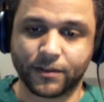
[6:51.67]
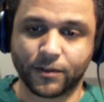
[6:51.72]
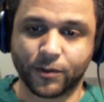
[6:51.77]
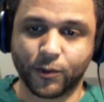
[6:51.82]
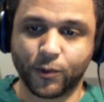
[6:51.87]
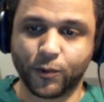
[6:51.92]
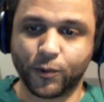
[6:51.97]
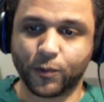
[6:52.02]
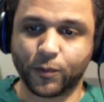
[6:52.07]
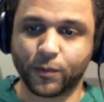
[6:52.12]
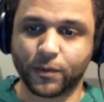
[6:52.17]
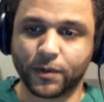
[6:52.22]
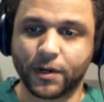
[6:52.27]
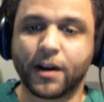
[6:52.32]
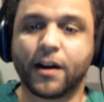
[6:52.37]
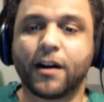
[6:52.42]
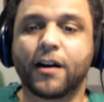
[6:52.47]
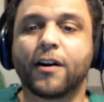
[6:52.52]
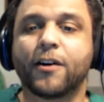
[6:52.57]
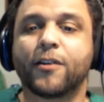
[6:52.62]
Ooh. Never
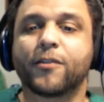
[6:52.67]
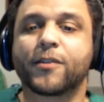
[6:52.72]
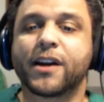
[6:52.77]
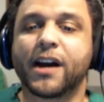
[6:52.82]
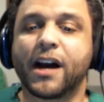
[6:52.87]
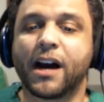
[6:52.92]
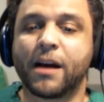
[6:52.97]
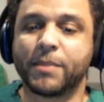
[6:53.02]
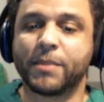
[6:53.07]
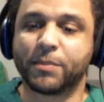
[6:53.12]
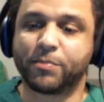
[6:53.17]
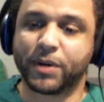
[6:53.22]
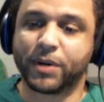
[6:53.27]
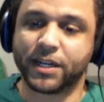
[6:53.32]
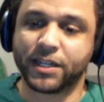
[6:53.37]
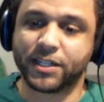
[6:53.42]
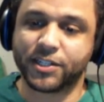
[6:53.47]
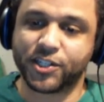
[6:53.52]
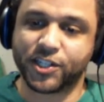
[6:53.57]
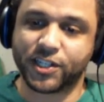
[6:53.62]
oh, Comet
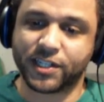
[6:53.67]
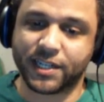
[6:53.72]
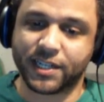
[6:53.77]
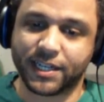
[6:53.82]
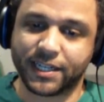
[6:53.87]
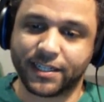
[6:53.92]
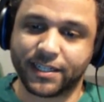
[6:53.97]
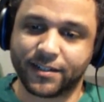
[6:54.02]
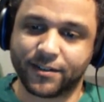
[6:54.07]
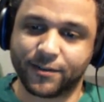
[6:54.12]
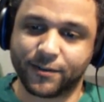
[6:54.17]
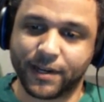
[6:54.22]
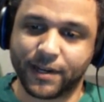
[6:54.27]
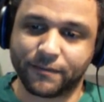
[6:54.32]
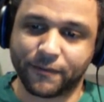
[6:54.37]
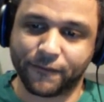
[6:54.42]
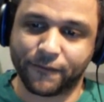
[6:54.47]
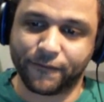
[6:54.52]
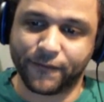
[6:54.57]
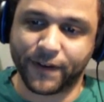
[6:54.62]
Punch, and I don't
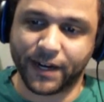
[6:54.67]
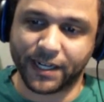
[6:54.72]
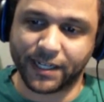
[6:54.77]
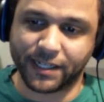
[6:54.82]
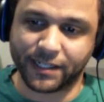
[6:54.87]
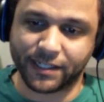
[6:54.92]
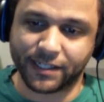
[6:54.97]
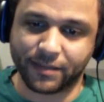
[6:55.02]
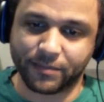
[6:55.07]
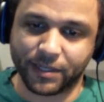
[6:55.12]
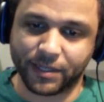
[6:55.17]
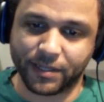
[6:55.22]
have a fighting type